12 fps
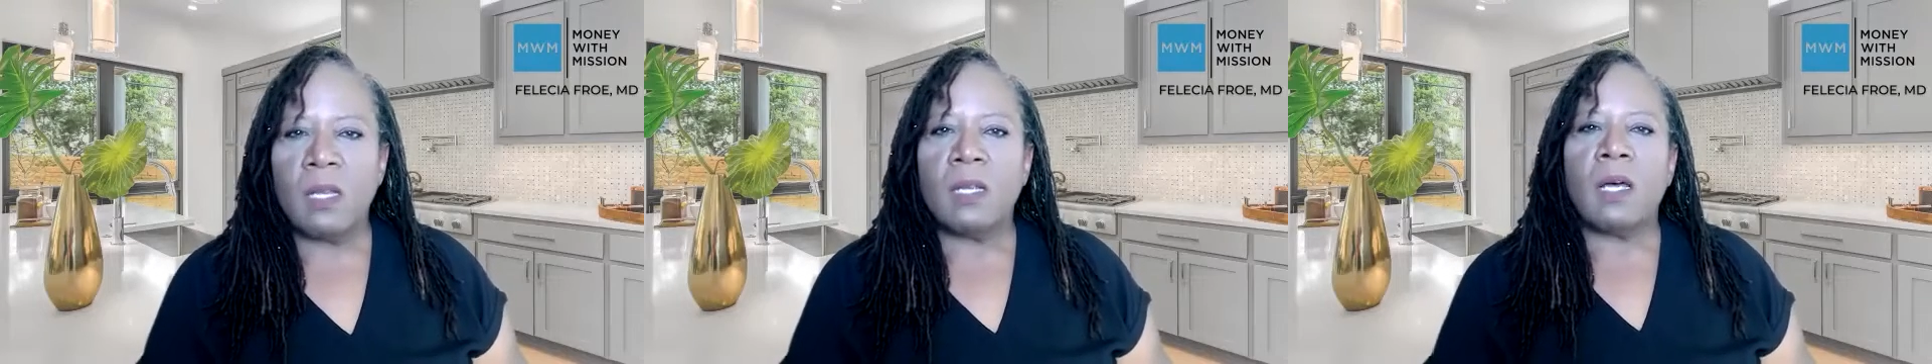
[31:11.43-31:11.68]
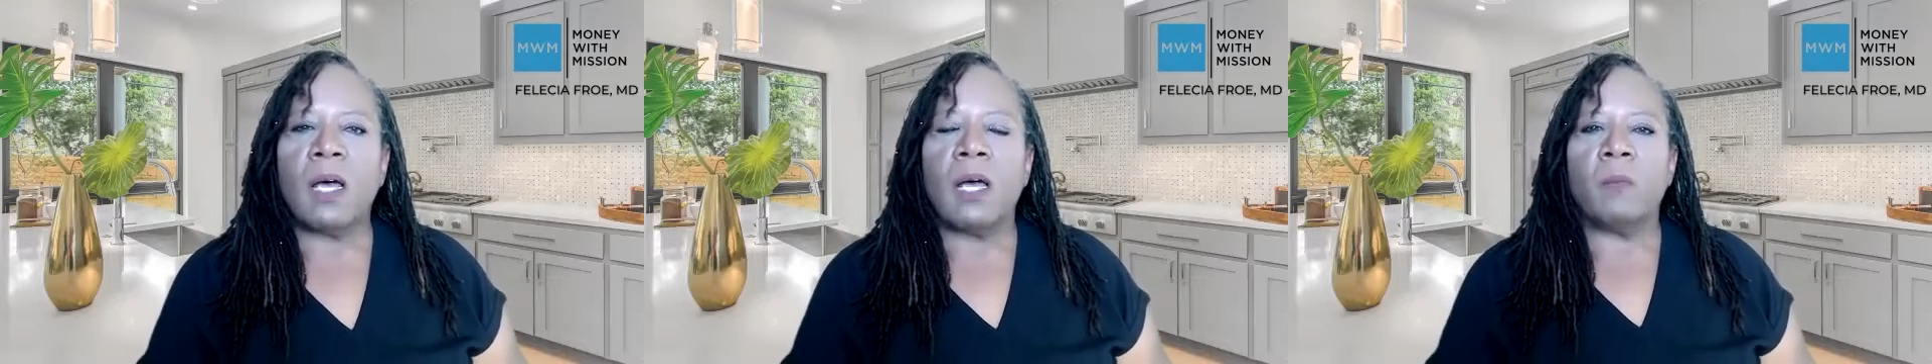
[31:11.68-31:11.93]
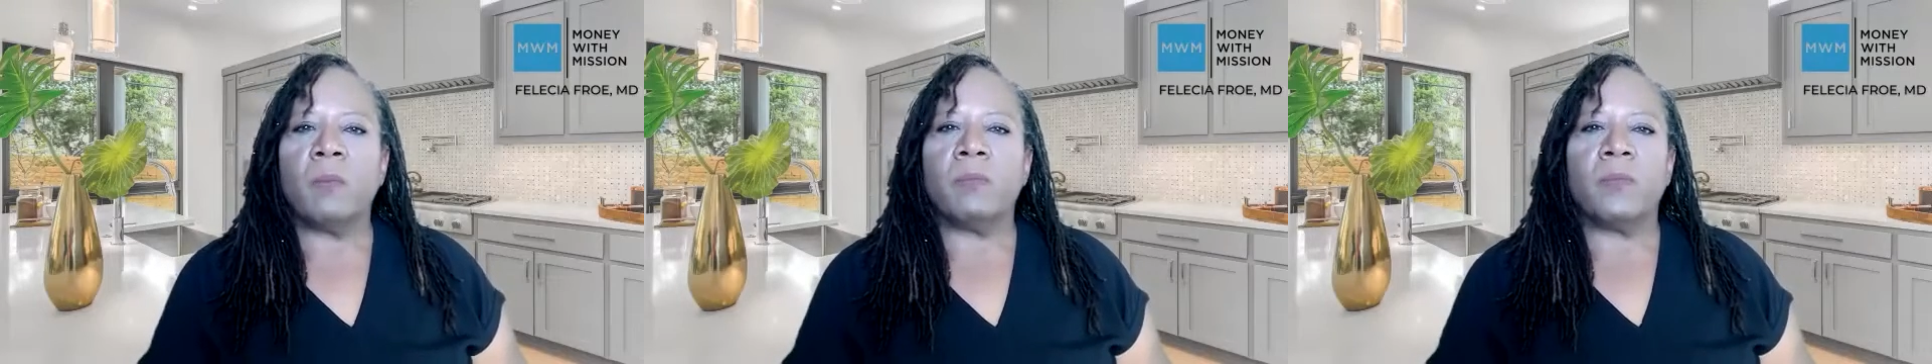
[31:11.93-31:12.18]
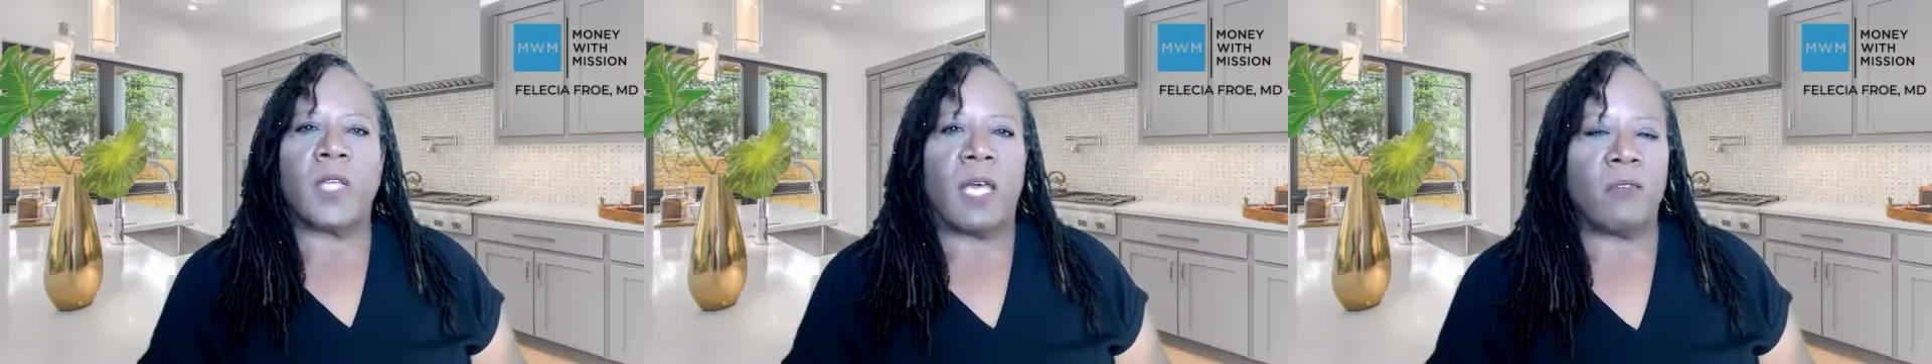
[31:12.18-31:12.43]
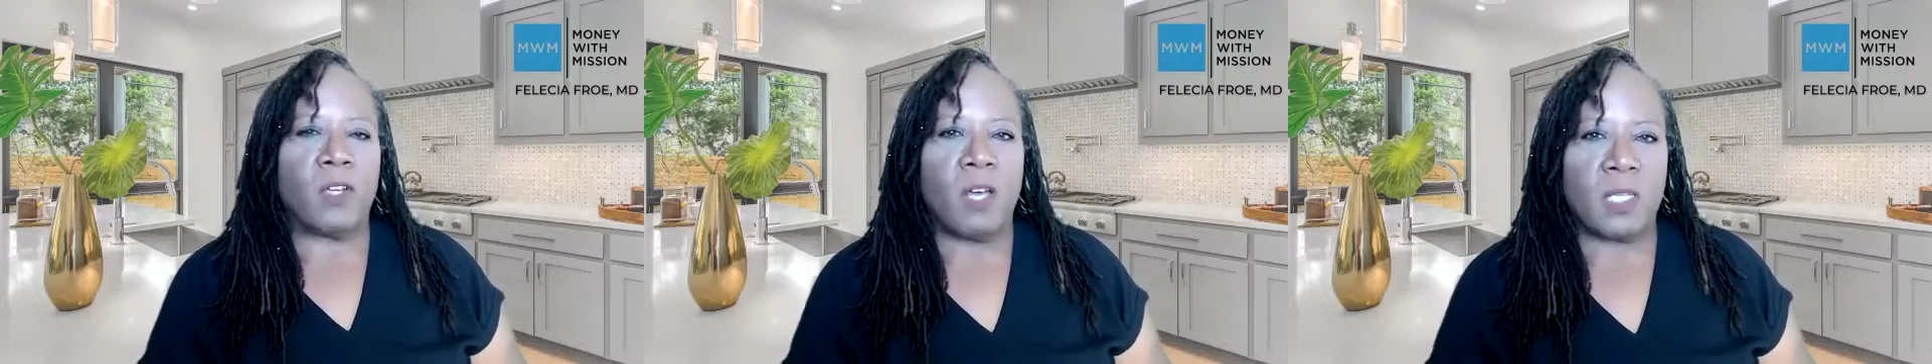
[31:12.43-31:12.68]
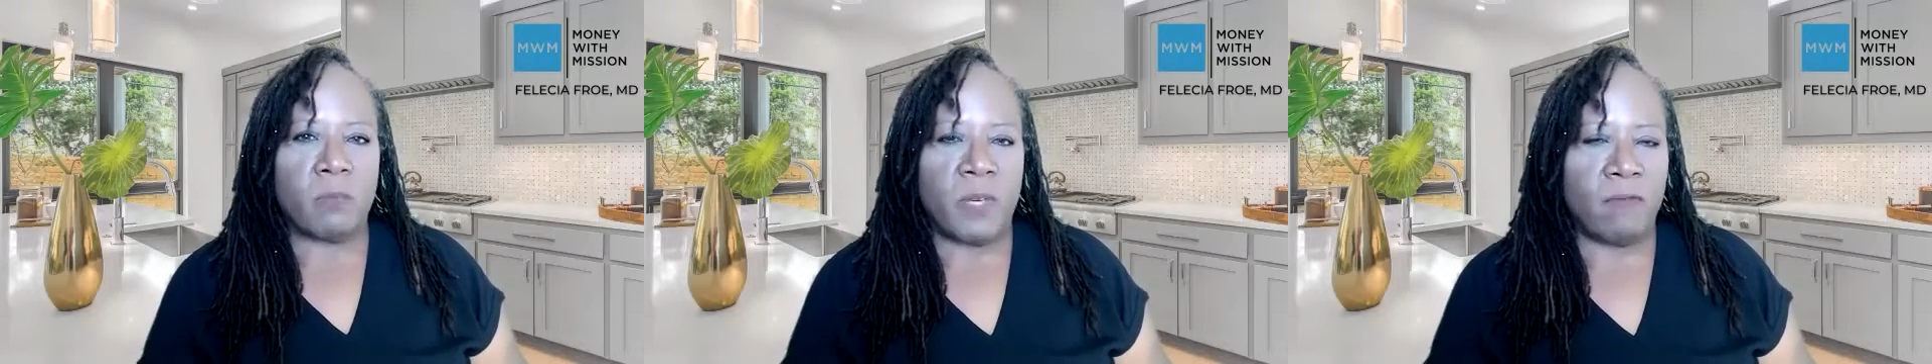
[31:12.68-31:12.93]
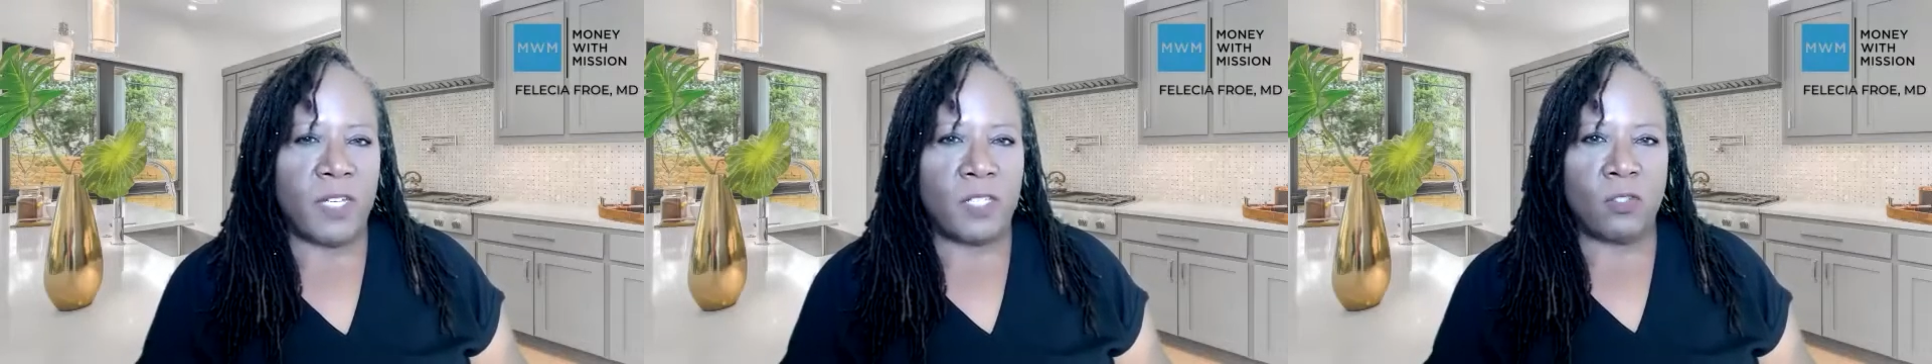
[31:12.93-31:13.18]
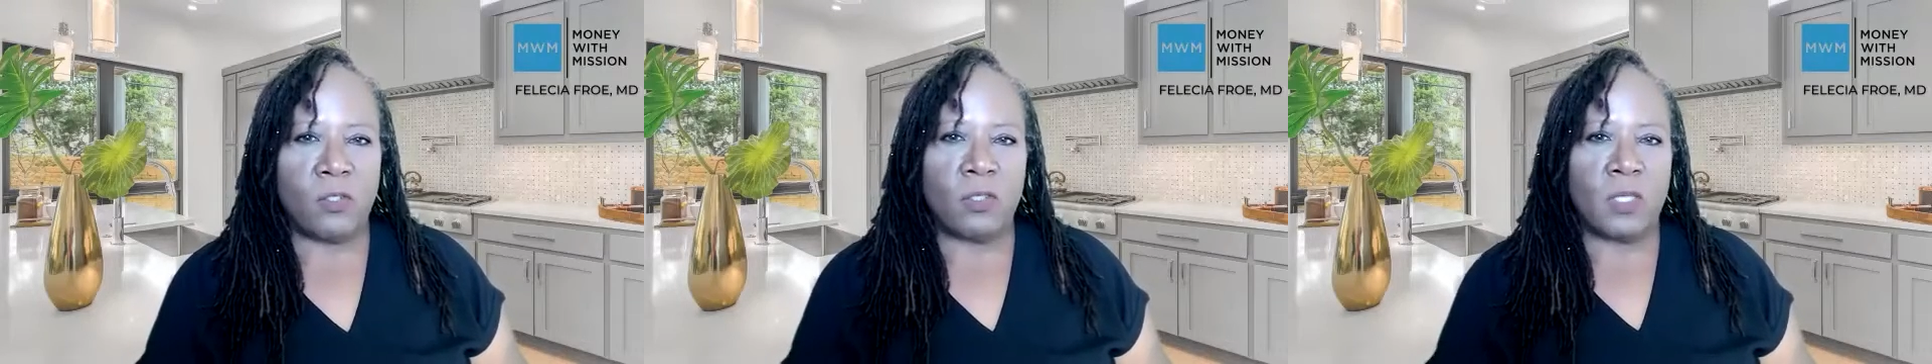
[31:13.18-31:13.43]
haven't cost my
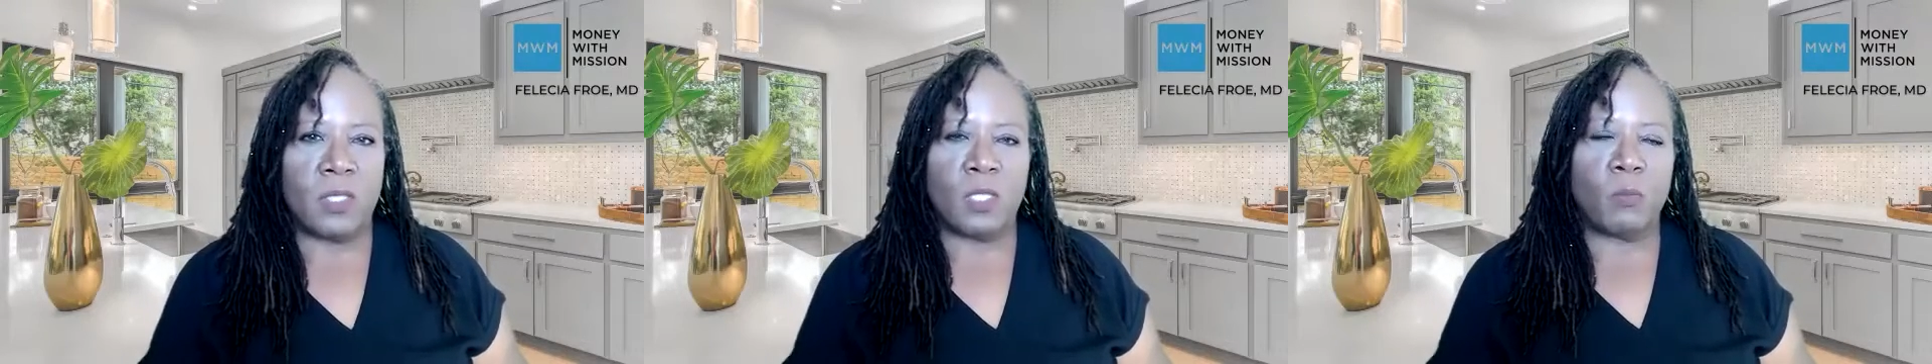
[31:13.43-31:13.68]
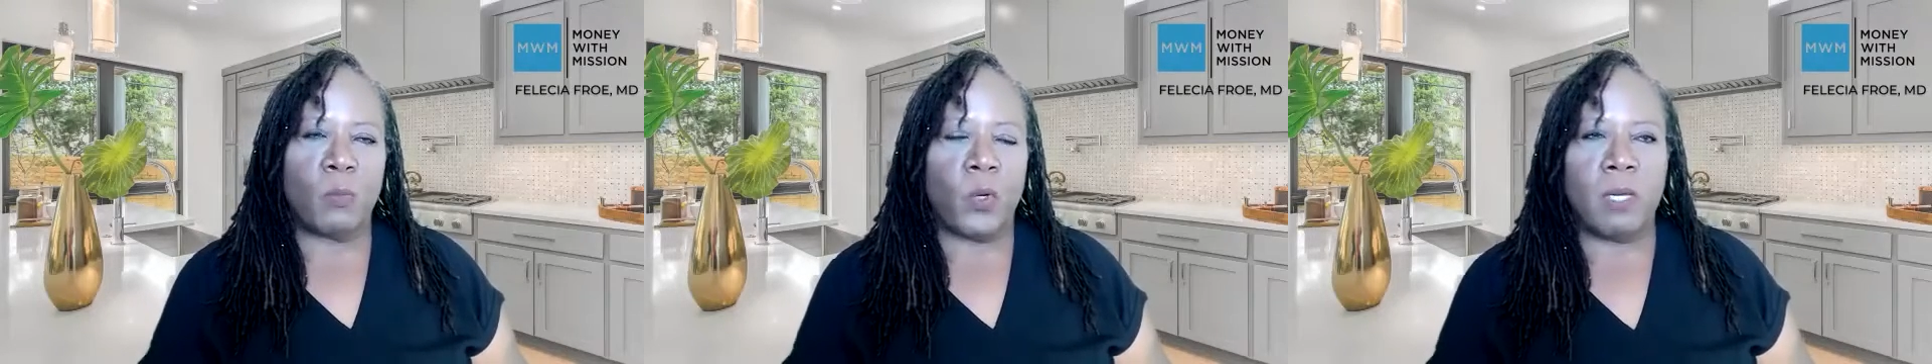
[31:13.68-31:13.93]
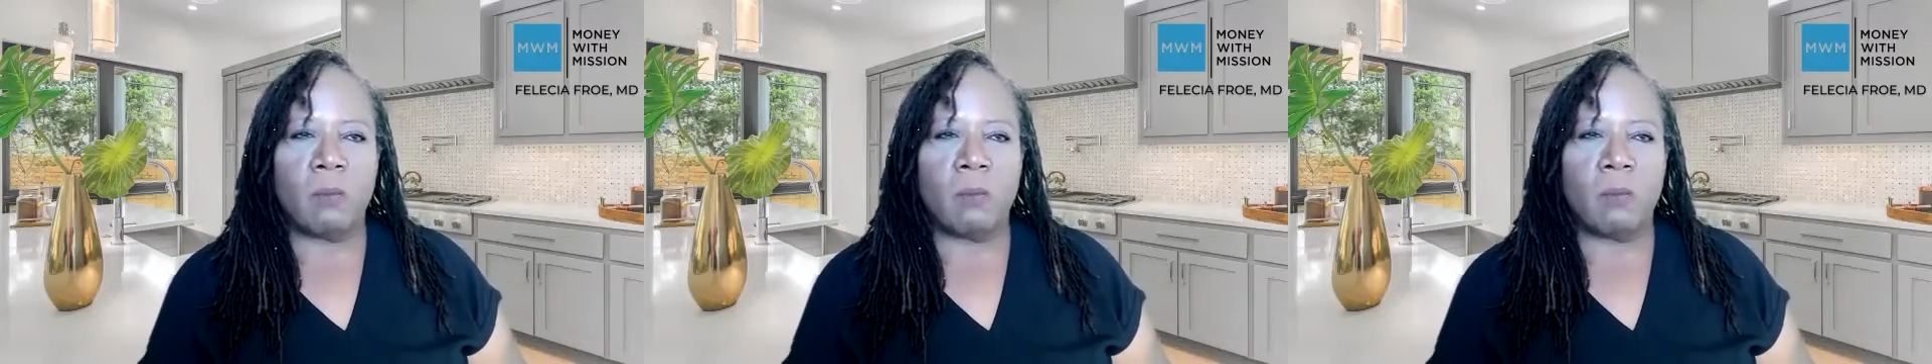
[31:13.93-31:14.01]
investors at this point,